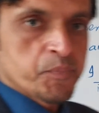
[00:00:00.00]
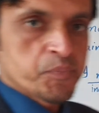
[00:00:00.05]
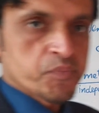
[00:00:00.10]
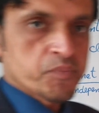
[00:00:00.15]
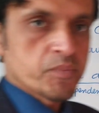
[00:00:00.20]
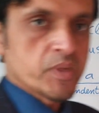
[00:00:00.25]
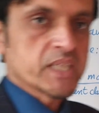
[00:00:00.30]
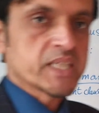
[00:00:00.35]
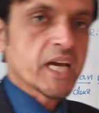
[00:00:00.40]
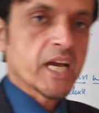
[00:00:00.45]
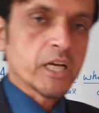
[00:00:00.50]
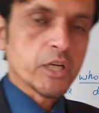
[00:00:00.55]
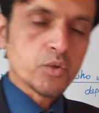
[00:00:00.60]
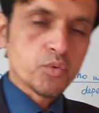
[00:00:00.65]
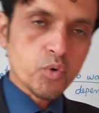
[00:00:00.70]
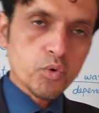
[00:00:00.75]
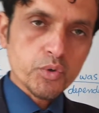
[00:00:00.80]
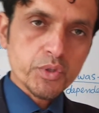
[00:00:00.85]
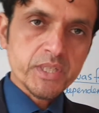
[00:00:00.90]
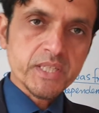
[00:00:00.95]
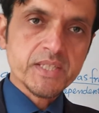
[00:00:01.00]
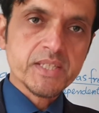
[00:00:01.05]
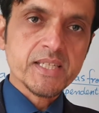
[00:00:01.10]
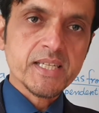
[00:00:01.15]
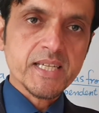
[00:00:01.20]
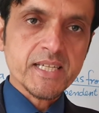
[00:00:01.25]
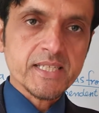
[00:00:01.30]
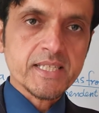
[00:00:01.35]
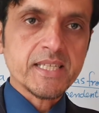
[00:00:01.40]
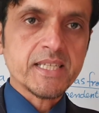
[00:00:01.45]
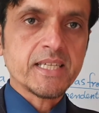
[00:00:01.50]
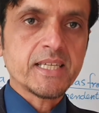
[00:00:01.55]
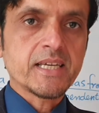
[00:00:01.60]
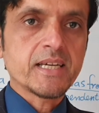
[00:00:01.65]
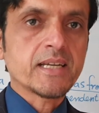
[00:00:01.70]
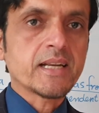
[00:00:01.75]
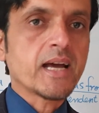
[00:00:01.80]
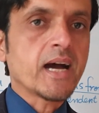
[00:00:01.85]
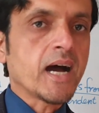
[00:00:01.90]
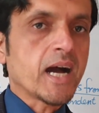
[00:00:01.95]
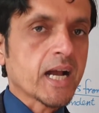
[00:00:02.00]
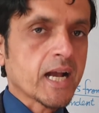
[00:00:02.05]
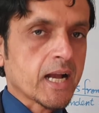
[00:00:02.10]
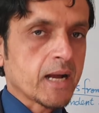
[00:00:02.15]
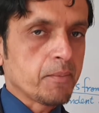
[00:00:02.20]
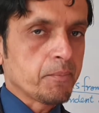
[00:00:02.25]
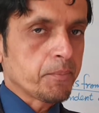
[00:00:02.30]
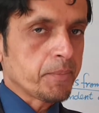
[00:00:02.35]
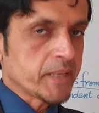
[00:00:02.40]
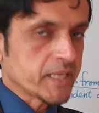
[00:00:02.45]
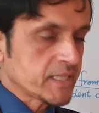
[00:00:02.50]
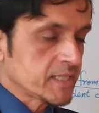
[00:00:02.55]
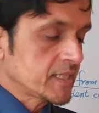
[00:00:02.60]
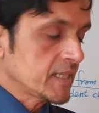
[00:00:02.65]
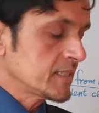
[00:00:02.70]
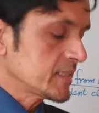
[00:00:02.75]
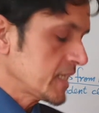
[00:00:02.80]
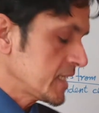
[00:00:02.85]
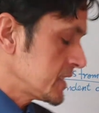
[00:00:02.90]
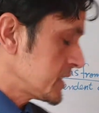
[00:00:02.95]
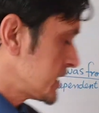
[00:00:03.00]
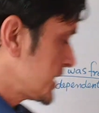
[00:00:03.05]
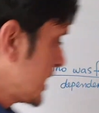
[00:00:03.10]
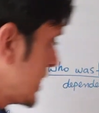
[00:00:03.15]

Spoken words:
but I don't discuss here a complex sentence.